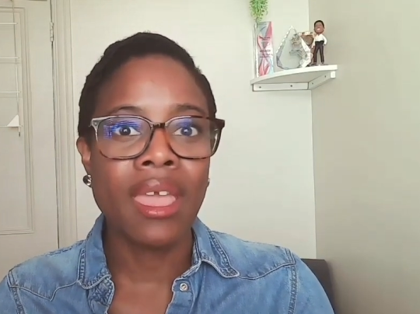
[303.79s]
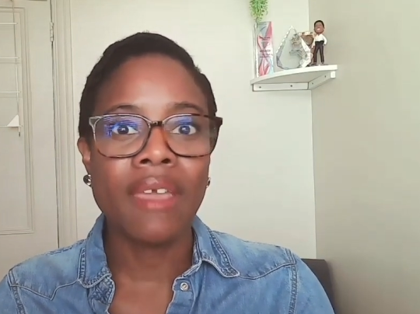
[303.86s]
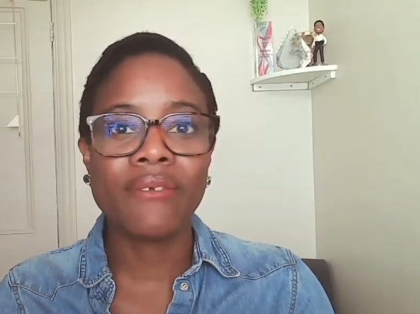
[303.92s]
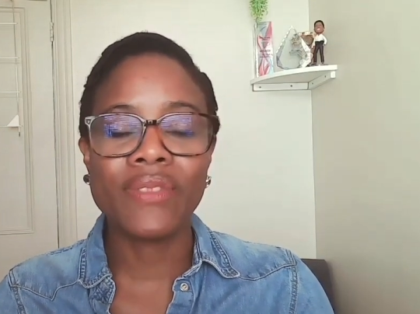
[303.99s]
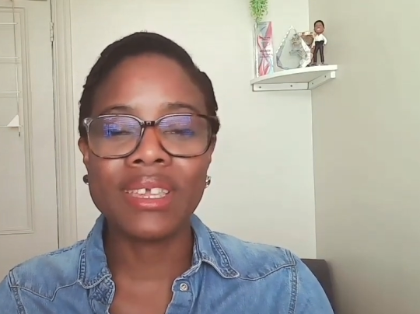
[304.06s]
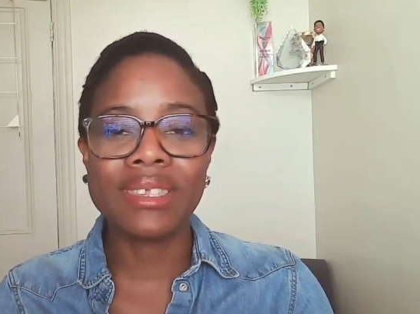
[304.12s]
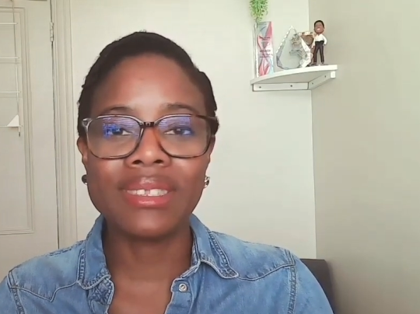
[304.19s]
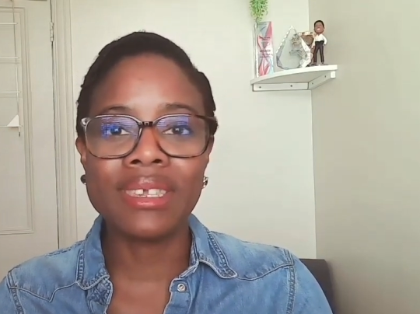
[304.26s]

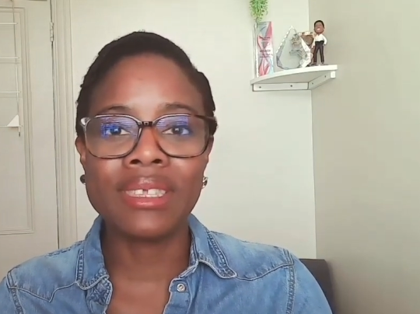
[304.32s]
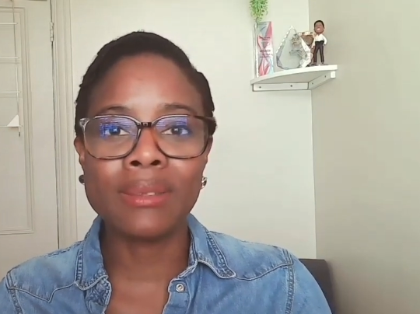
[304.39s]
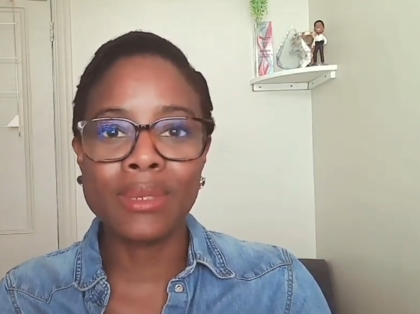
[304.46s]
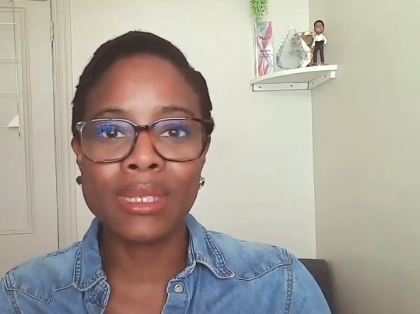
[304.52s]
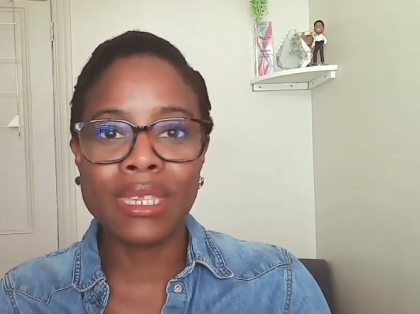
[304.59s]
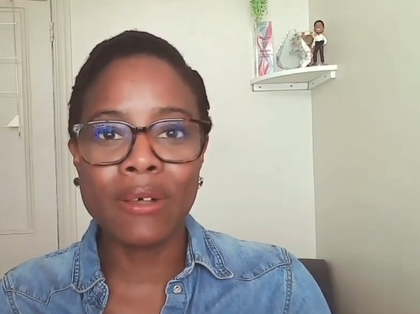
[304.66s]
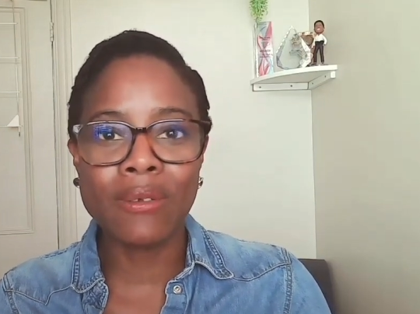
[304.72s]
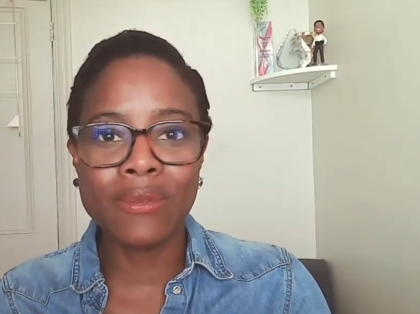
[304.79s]
if they see
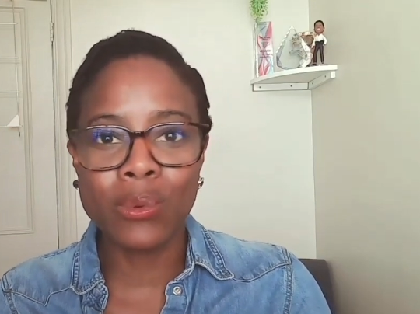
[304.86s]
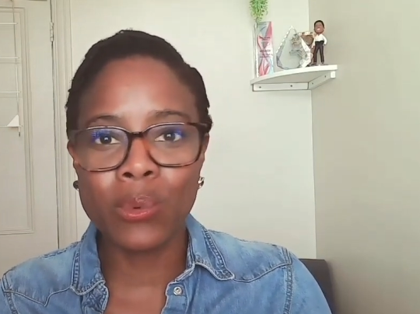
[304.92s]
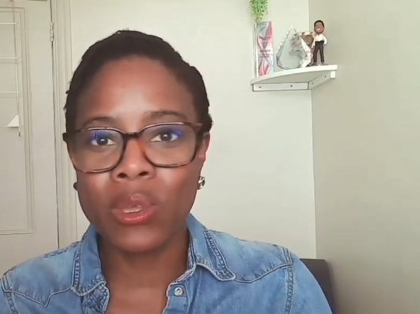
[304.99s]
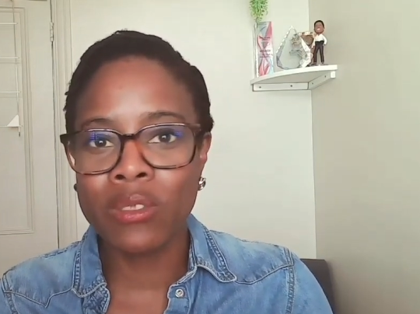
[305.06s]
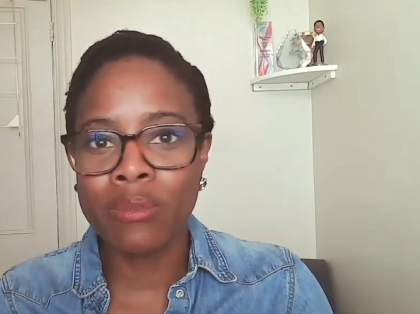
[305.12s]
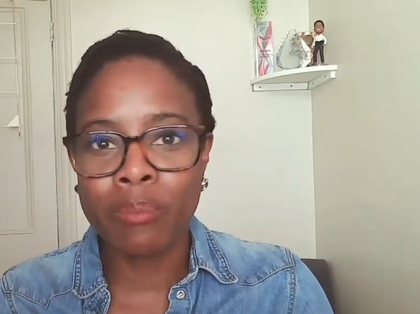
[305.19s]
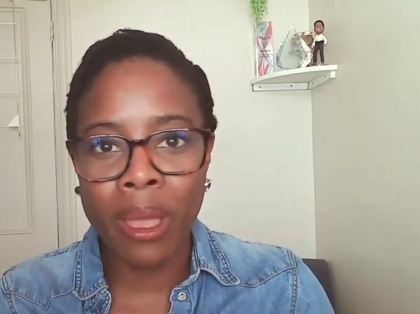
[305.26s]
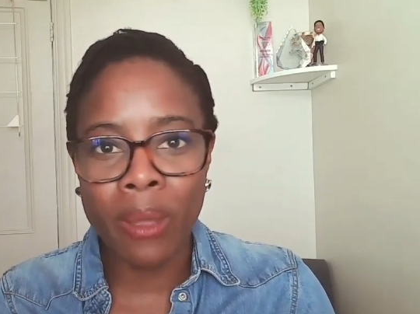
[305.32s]
themselves
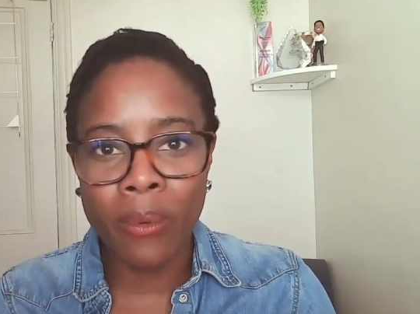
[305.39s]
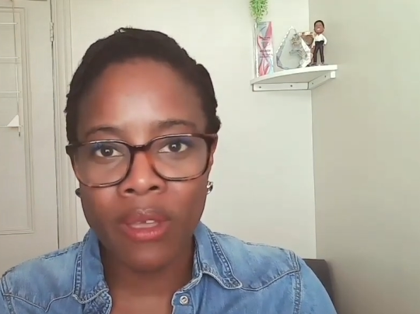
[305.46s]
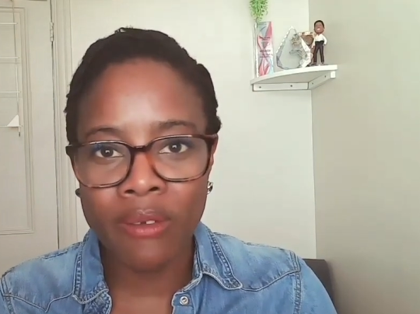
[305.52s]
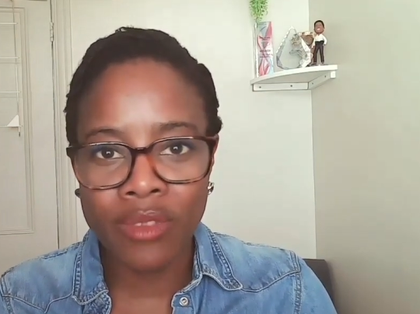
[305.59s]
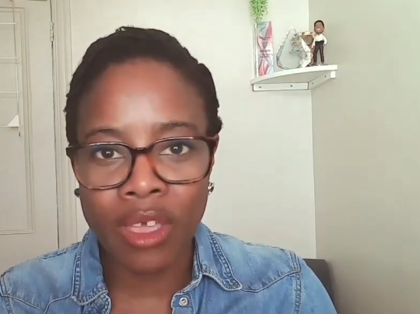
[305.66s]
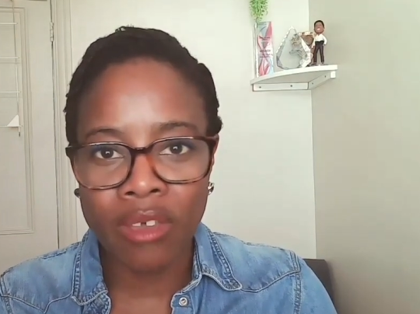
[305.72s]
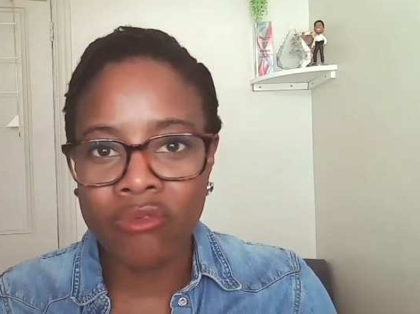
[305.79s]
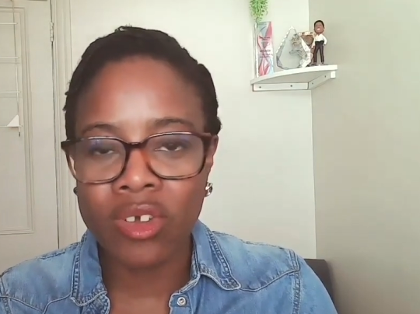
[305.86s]
by way
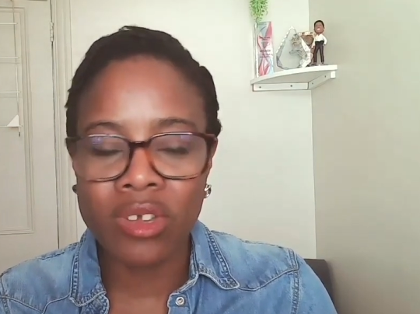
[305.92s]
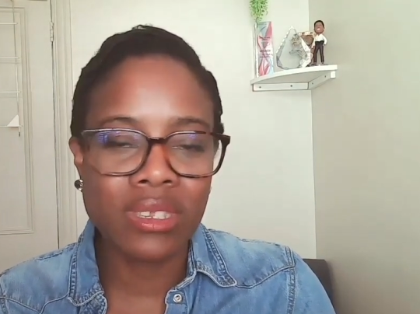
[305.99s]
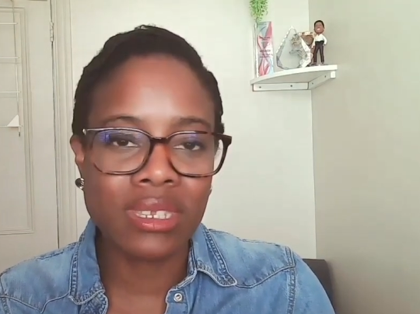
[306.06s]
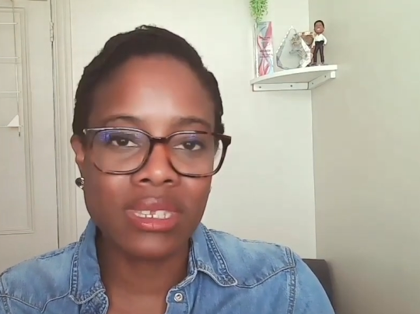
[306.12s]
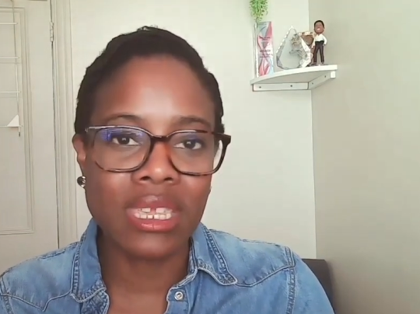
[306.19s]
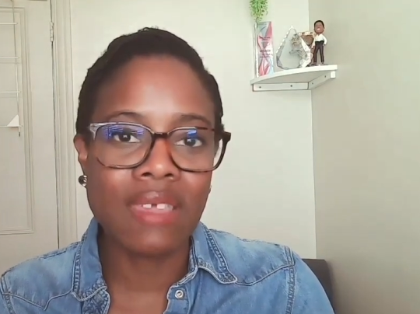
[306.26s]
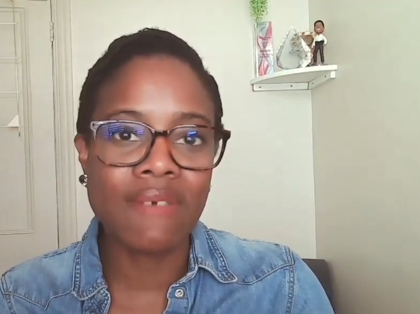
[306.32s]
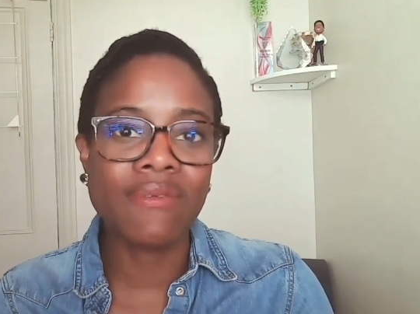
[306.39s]
of diversity,